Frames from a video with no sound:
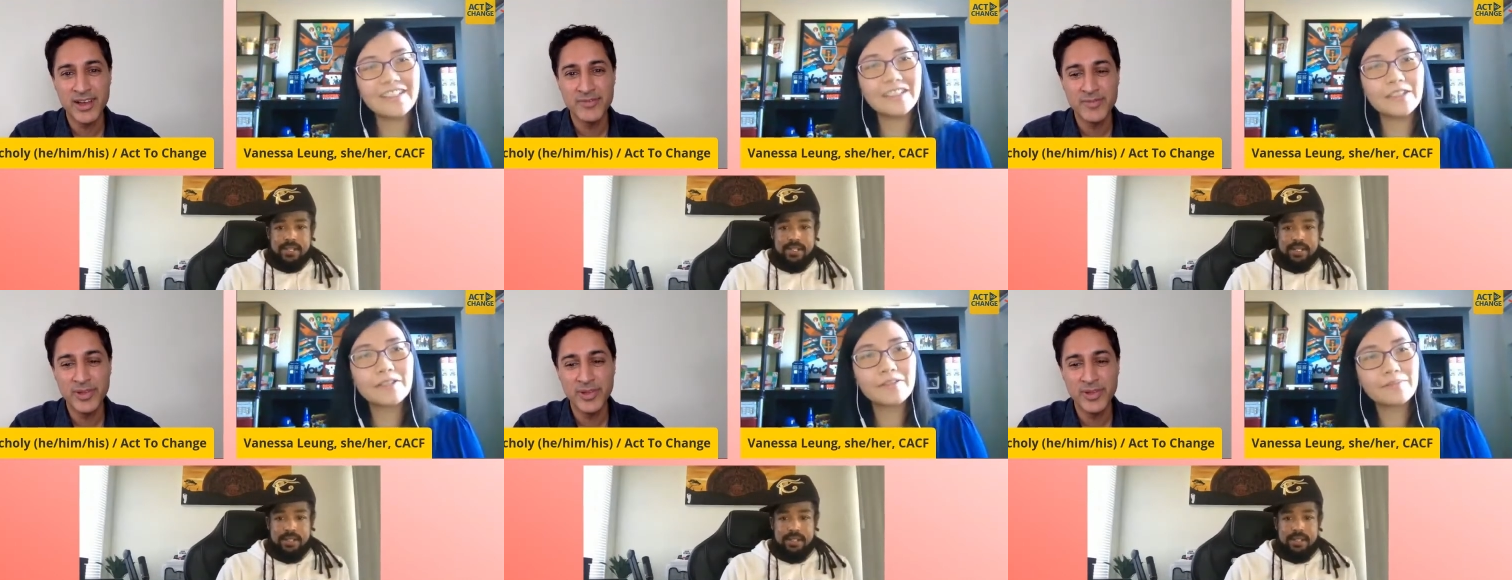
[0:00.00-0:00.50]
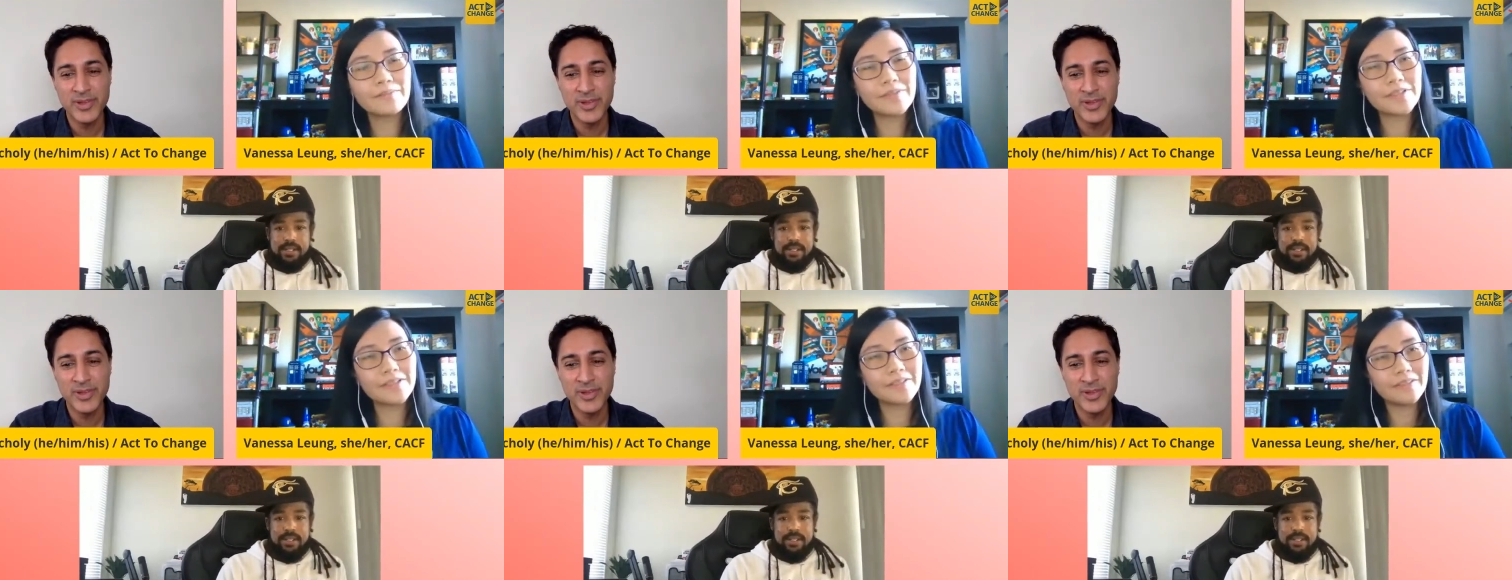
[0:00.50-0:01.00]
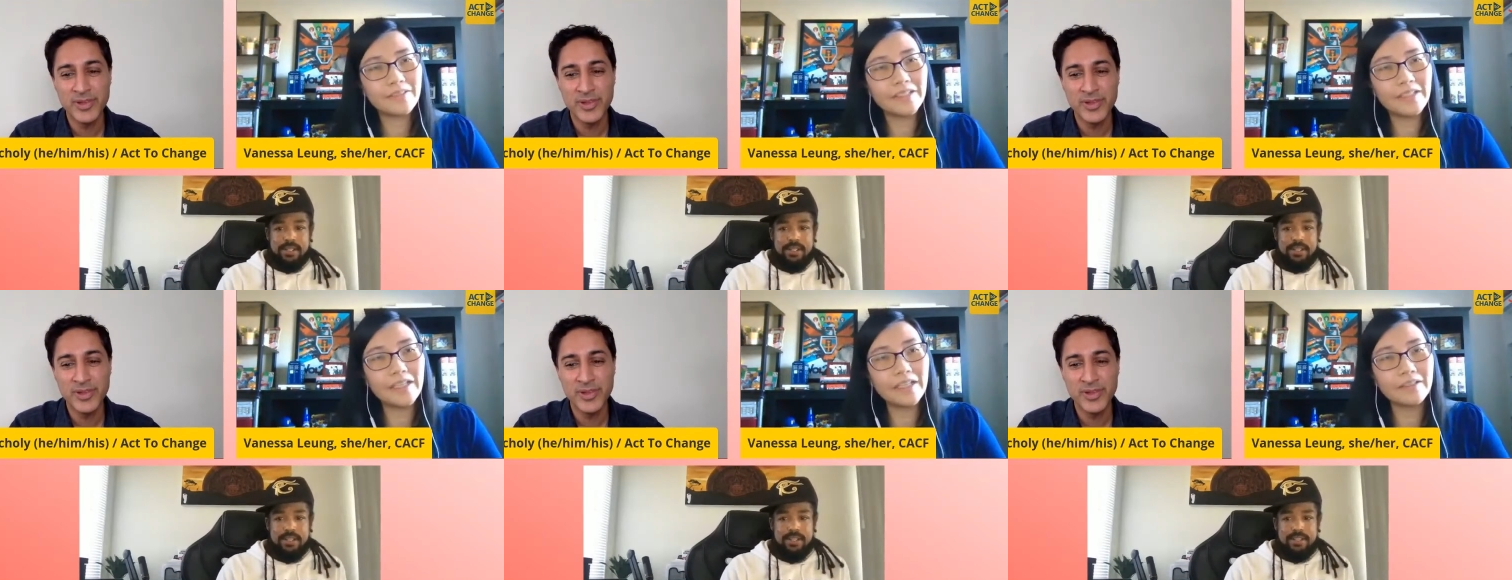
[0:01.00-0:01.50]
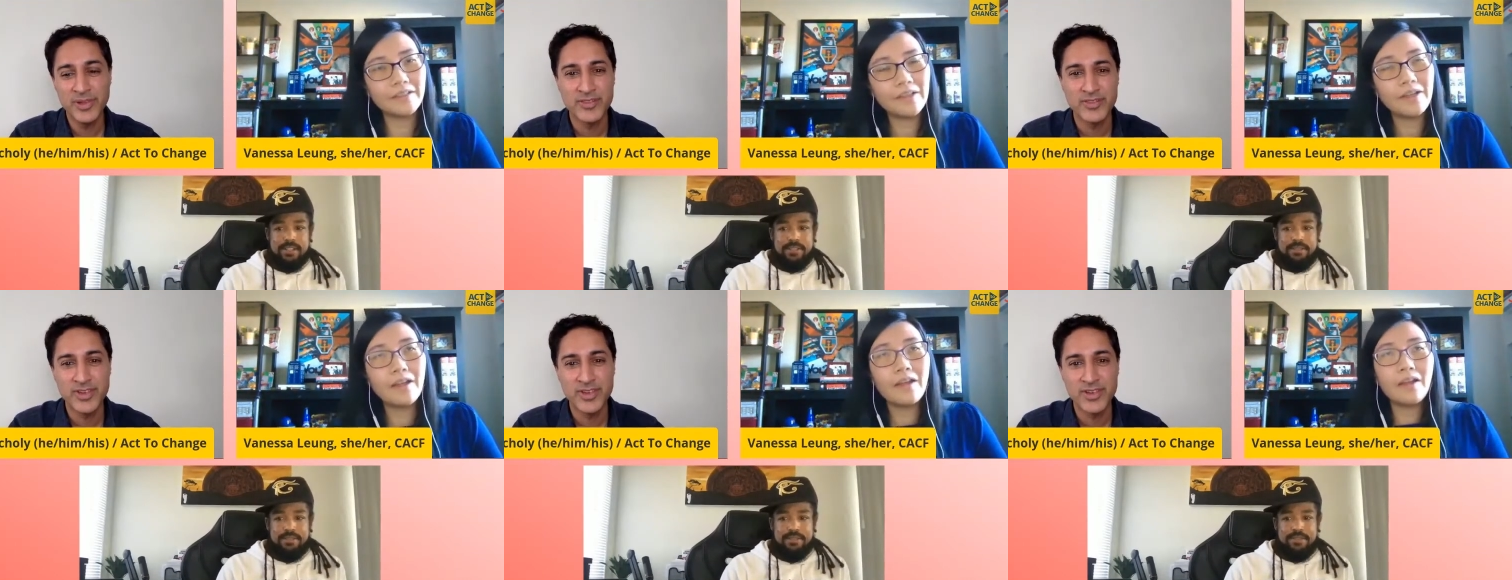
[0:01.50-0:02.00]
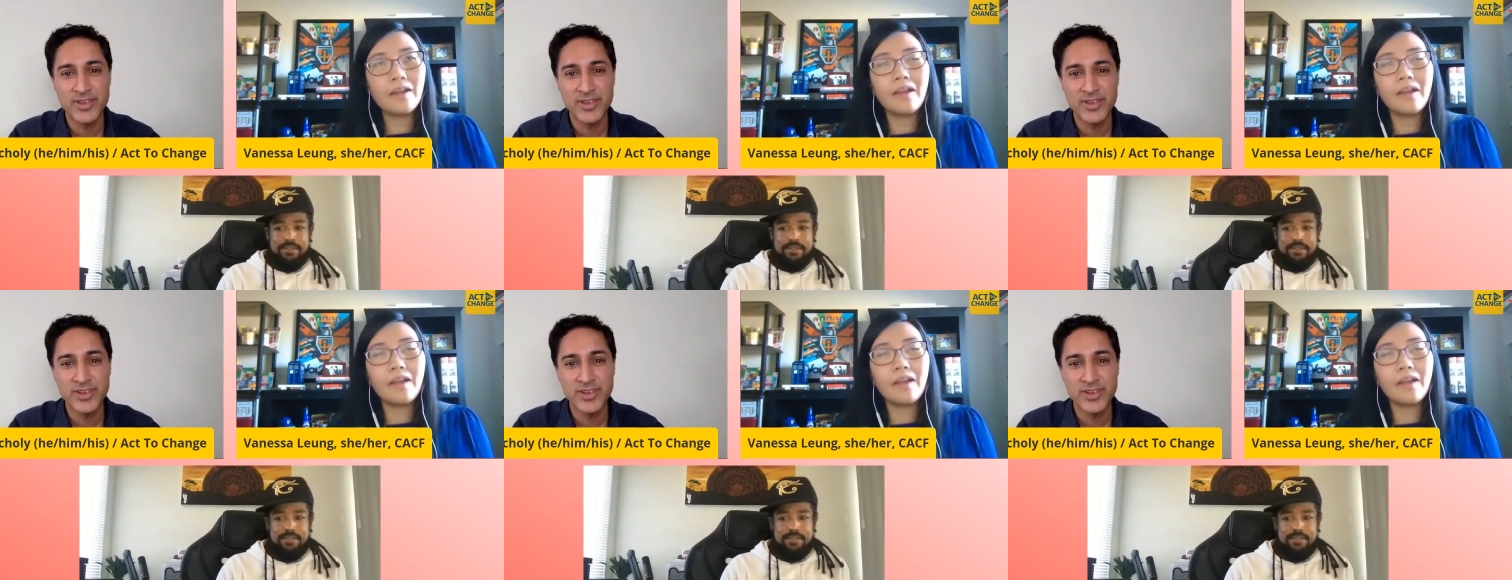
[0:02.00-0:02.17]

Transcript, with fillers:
Speaker 1: and coalition across communities yeah.